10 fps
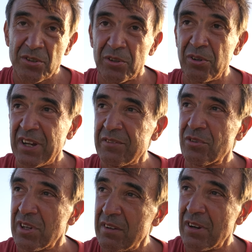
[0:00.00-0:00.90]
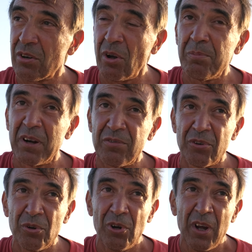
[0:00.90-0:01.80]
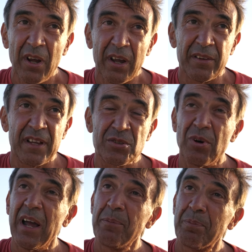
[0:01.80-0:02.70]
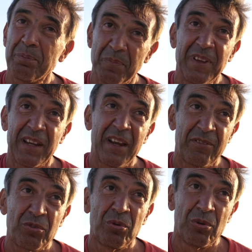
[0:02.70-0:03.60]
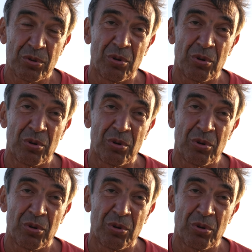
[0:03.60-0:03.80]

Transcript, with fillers: So you have to have a global view and that's why they have to,